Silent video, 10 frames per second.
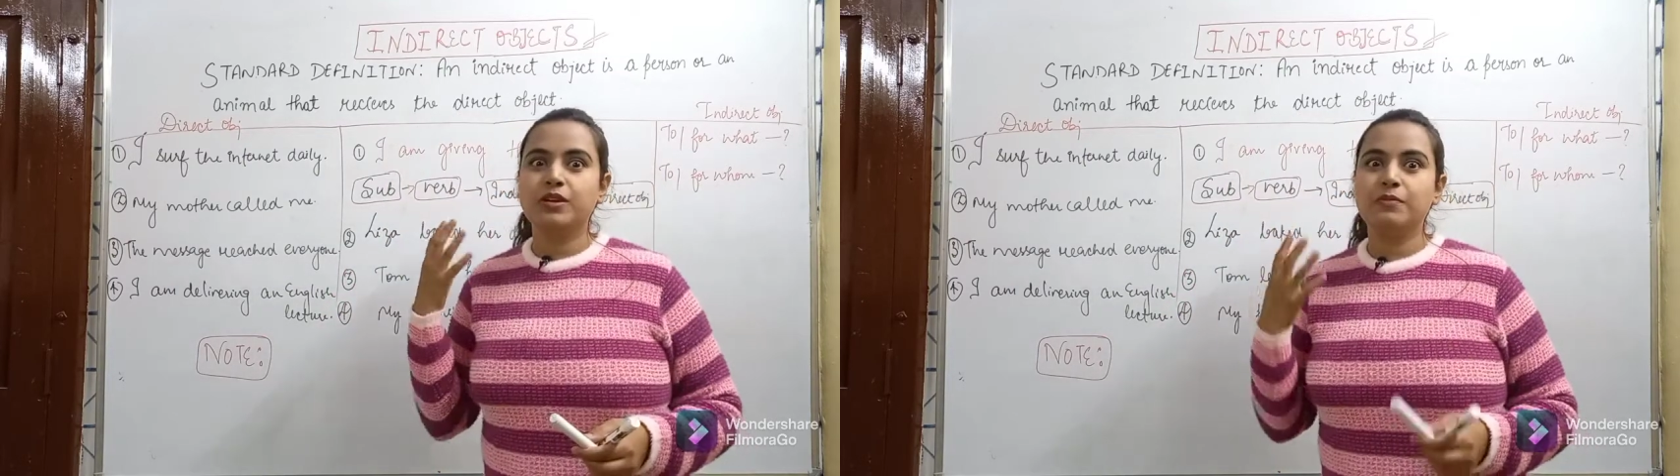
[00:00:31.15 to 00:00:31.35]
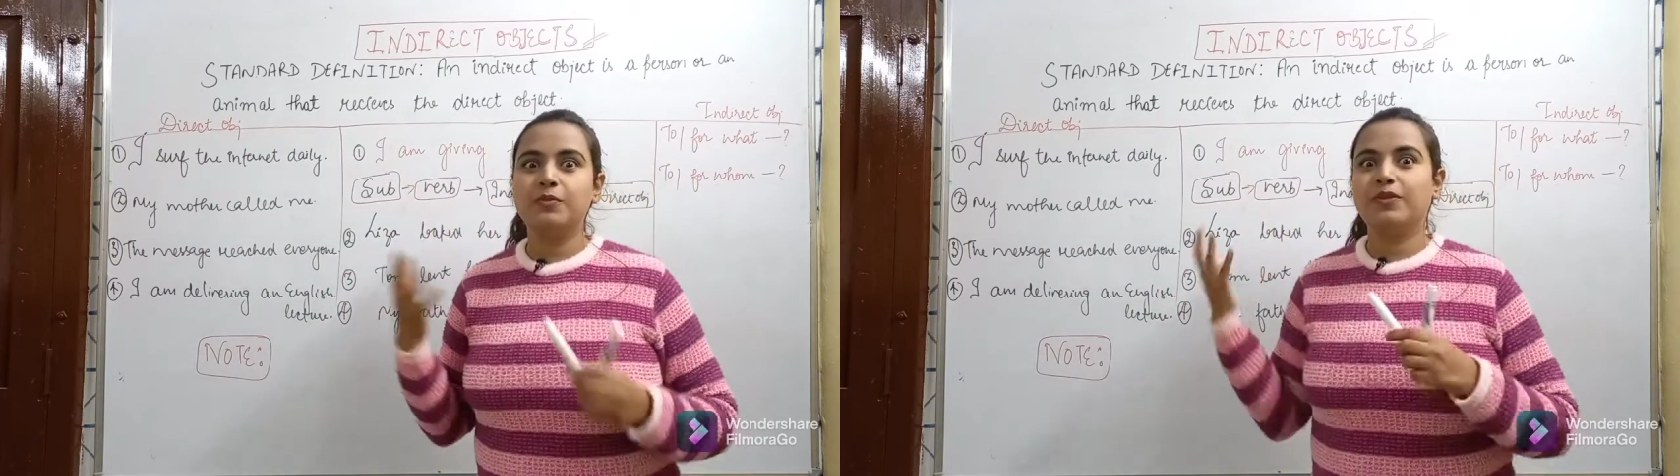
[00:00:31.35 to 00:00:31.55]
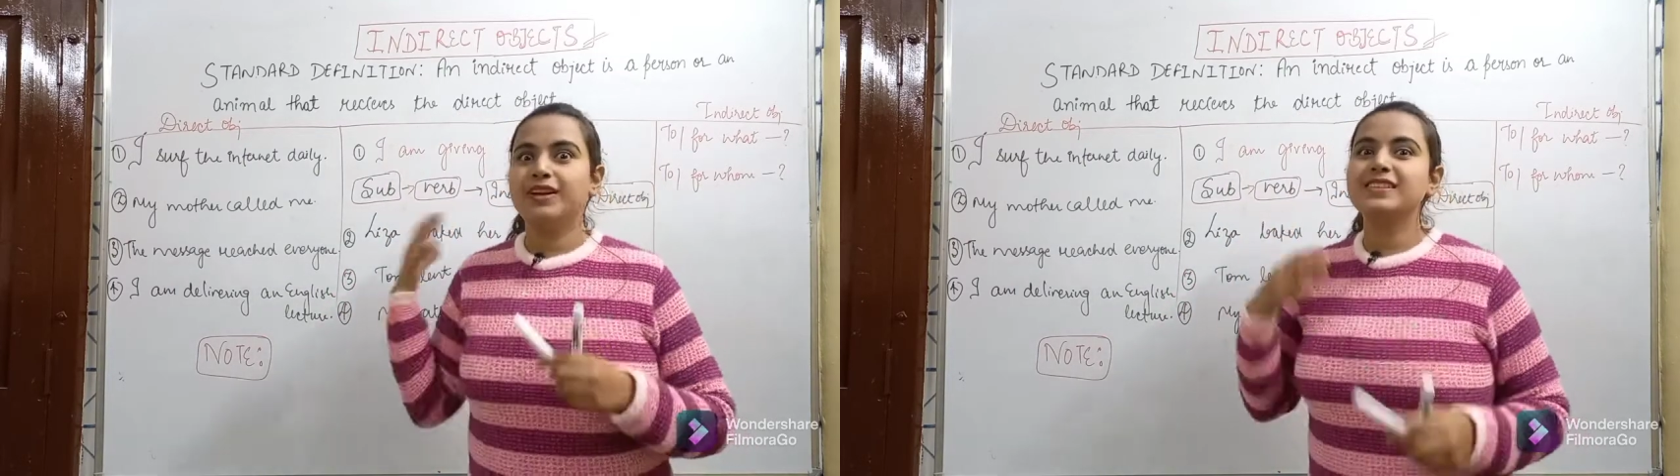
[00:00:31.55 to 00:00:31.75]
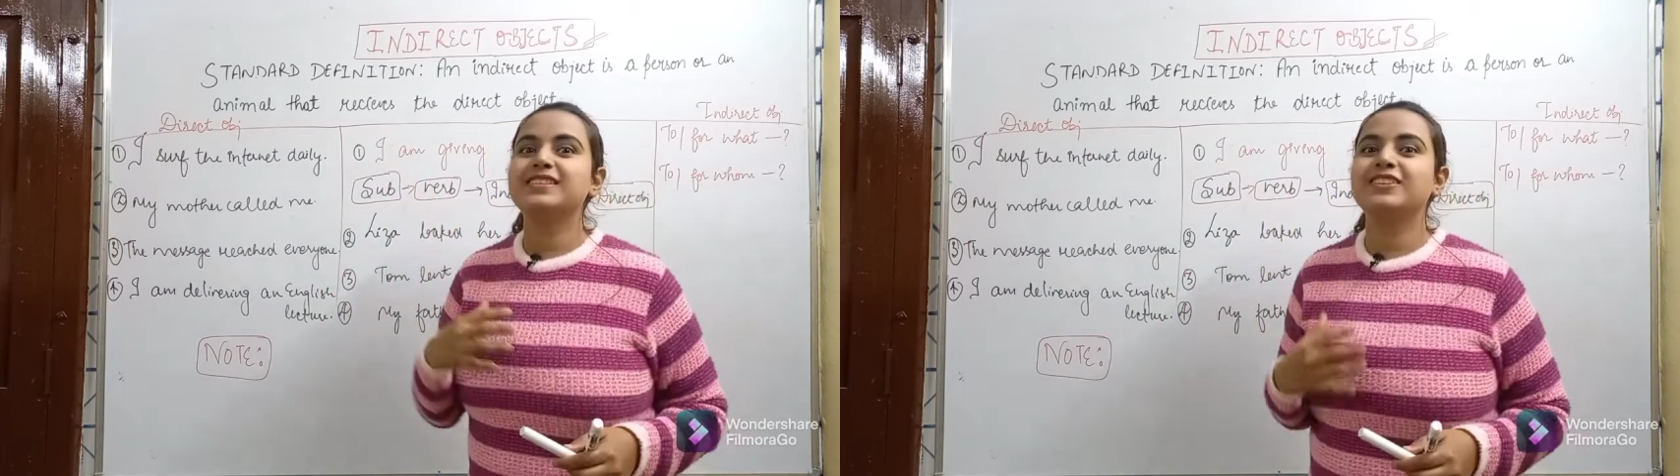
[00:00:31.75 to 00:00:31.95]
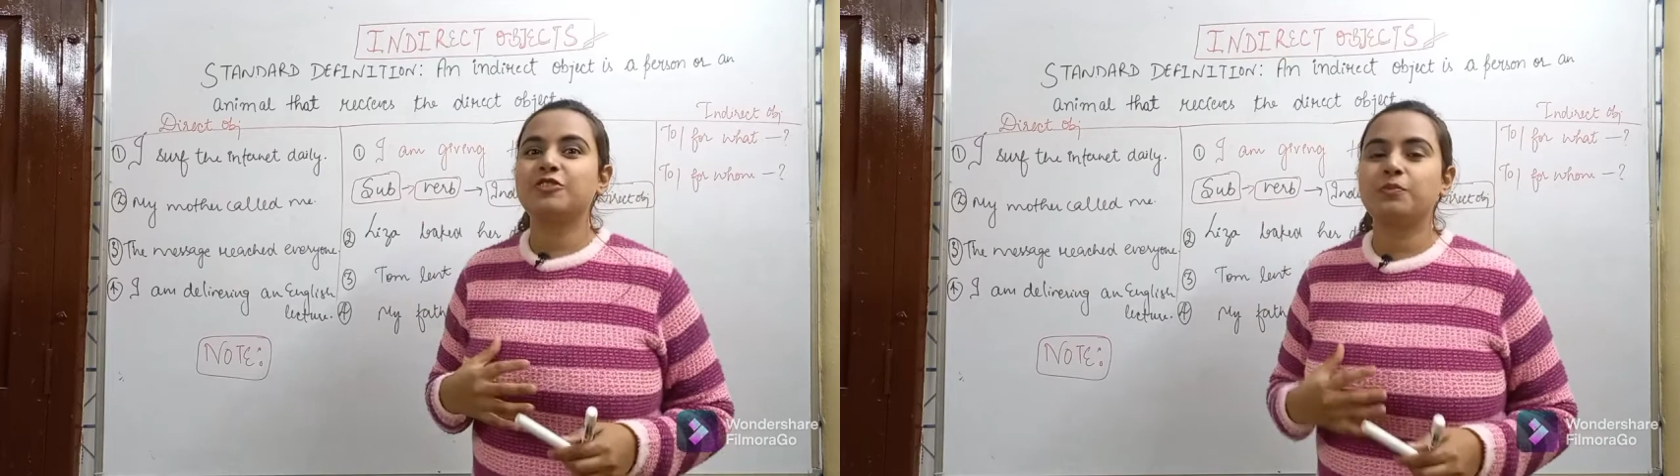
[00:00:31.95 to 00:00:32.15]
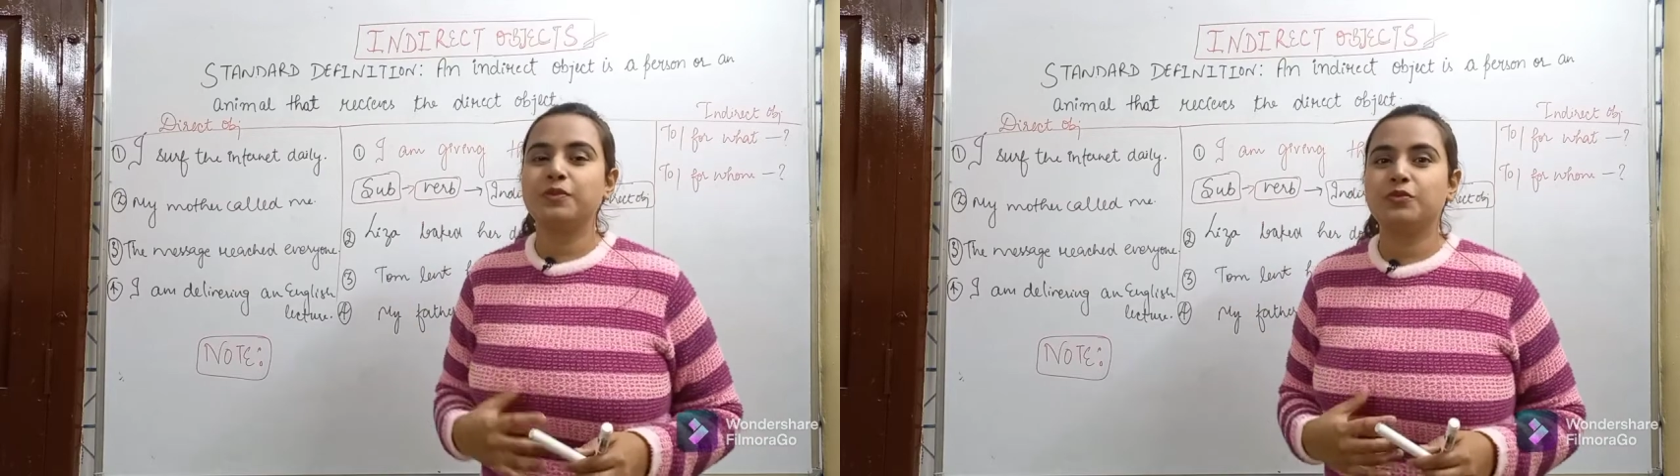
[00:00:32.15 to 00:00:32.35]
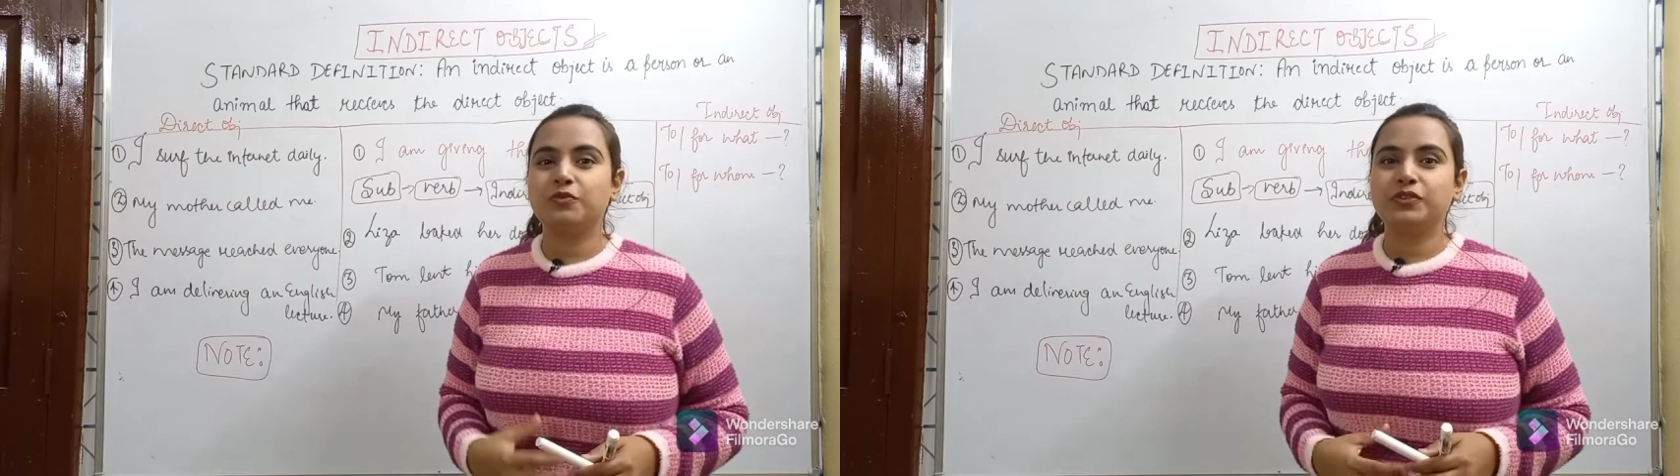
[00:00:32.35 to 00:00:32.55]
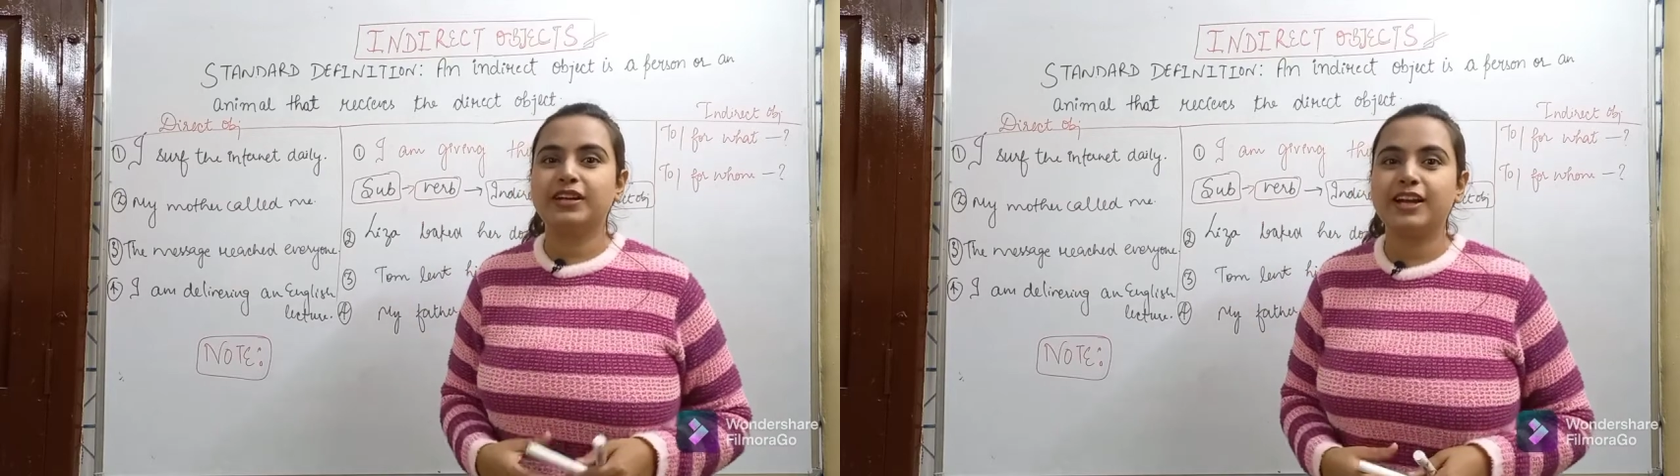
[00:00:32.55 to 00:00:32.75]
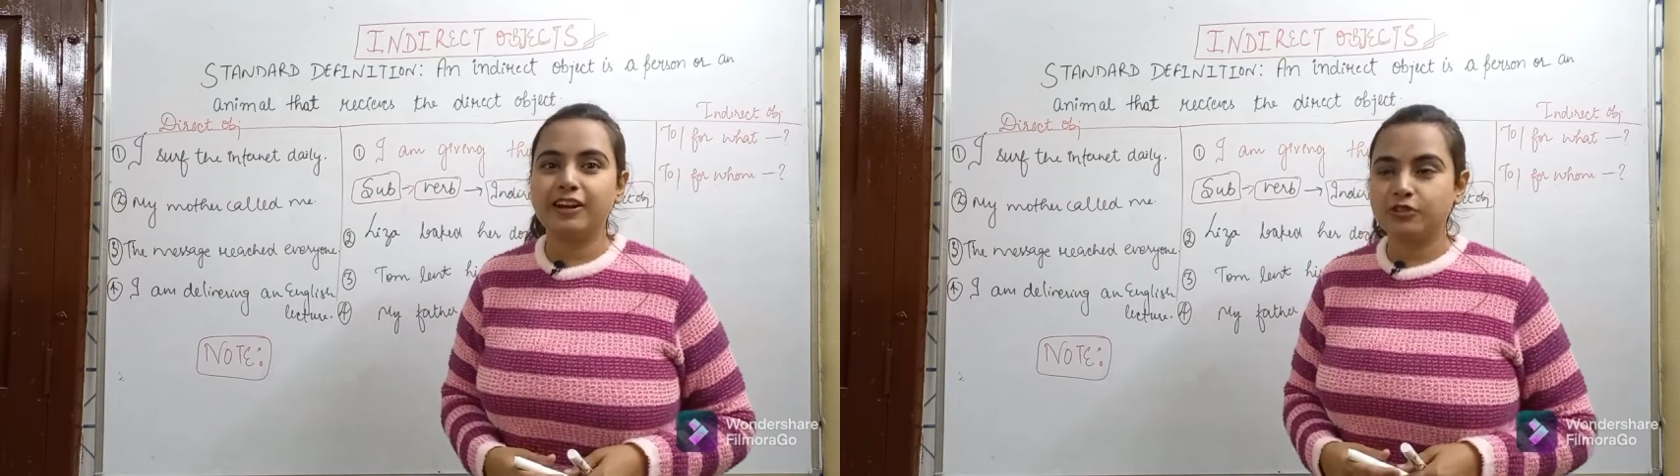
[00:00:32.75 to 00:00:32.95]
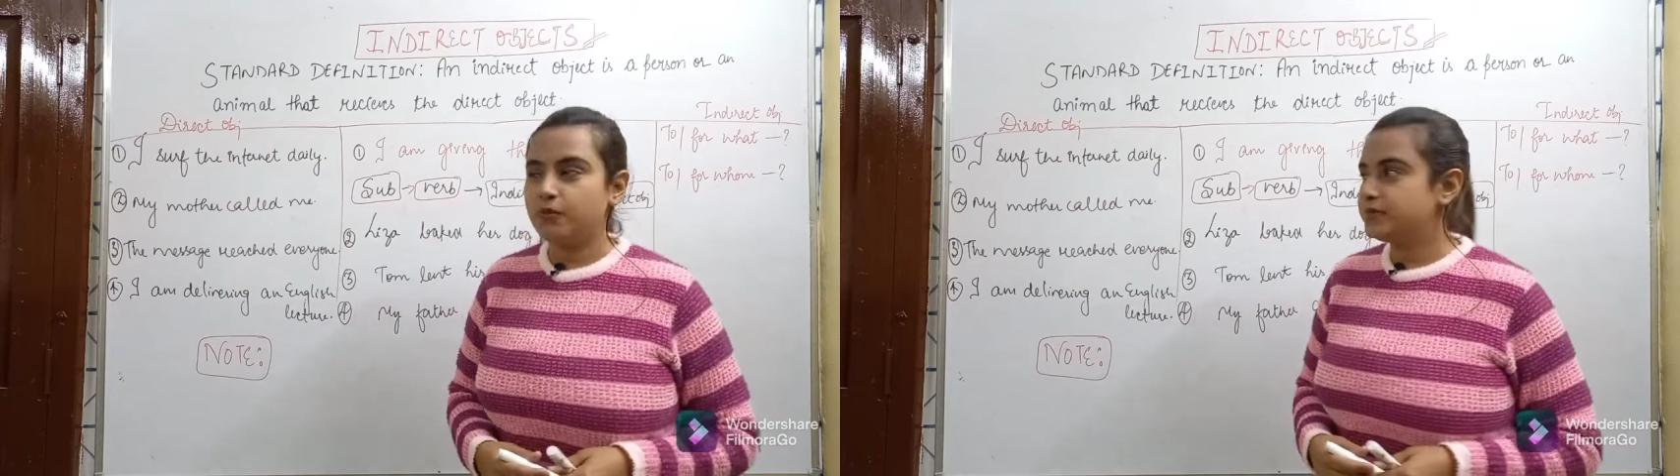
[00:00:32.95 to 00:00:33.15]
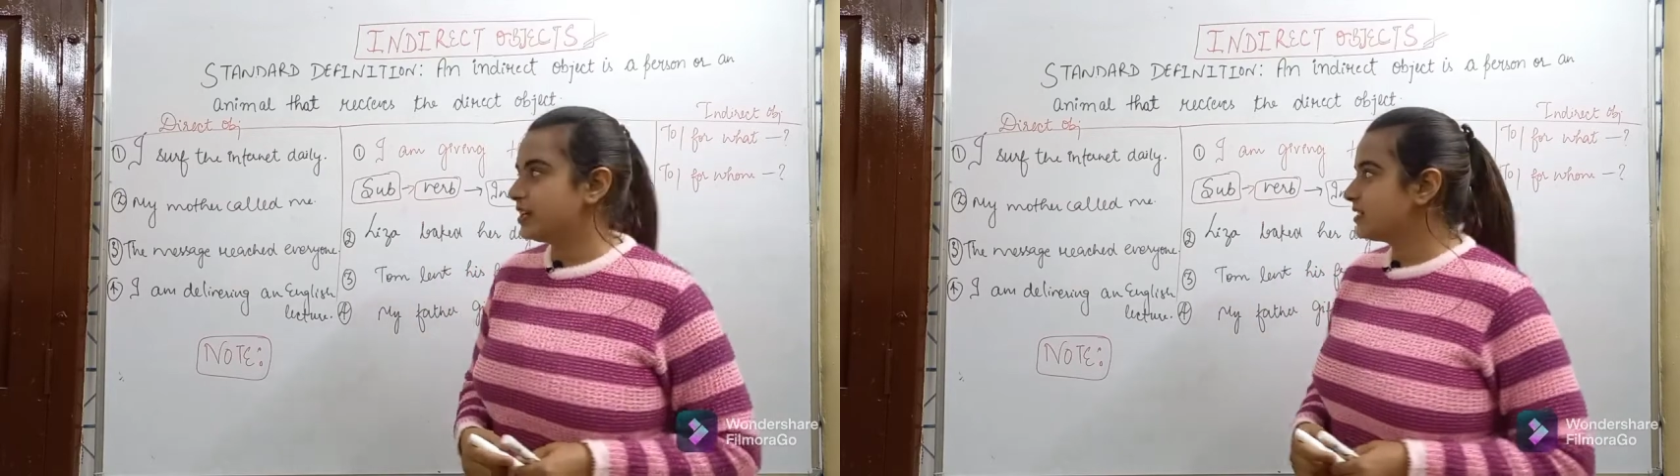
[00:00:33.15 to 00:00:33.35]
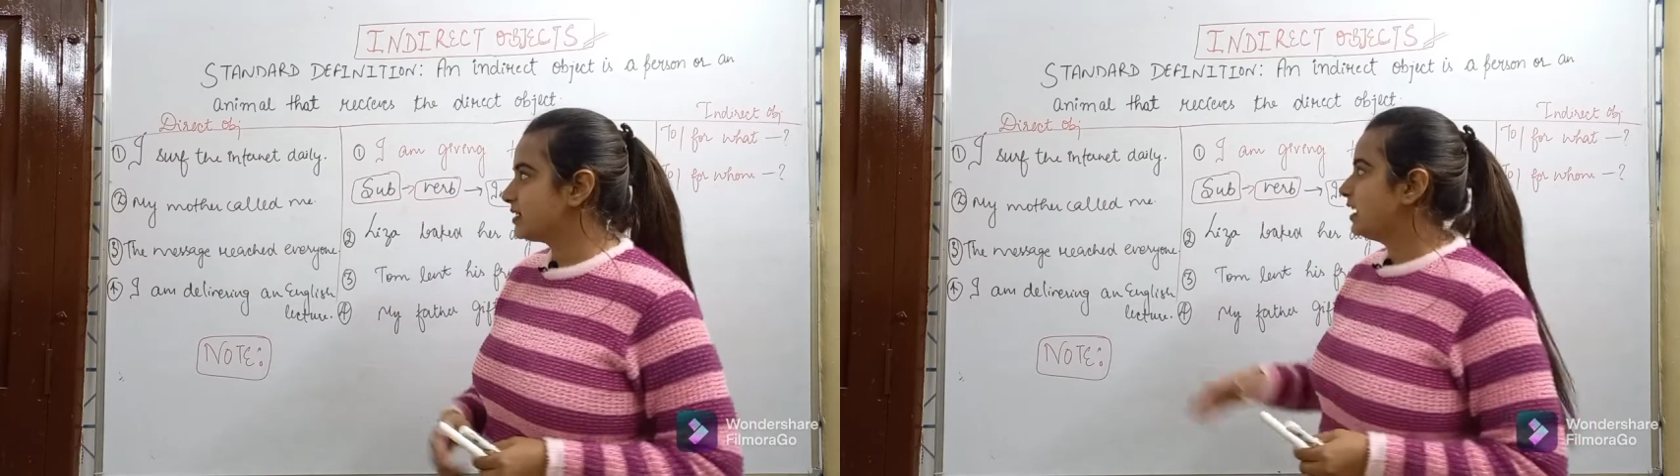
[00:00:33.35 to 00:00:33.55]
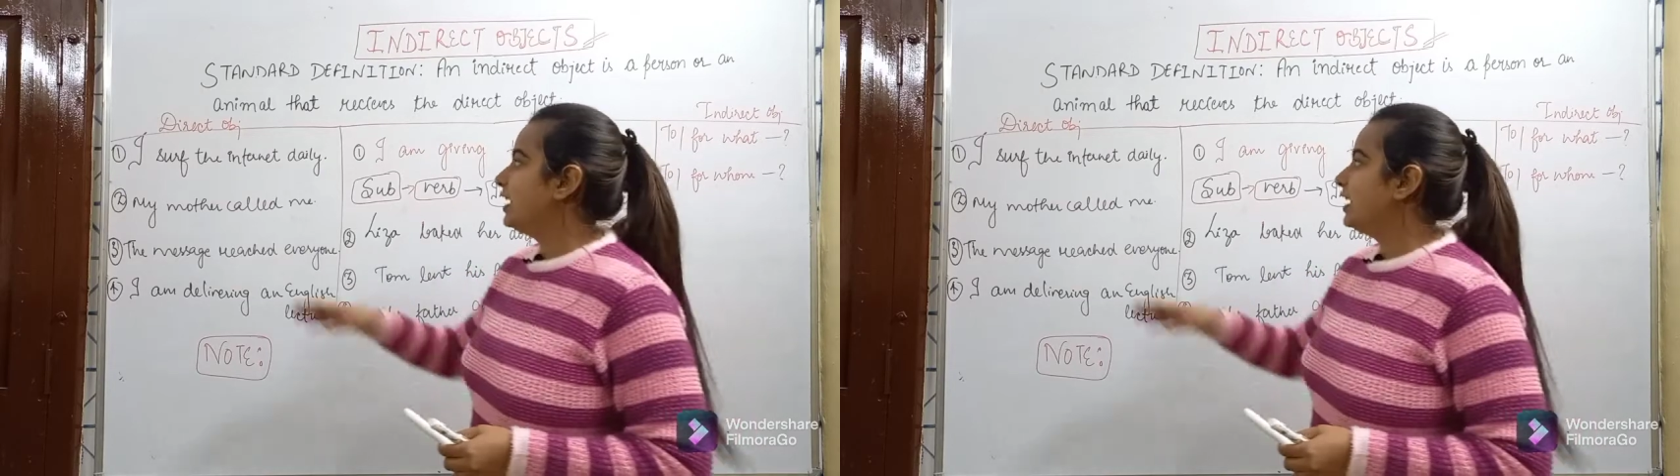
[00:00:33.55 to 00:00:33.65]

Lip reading: memorize the topic of the direct objects.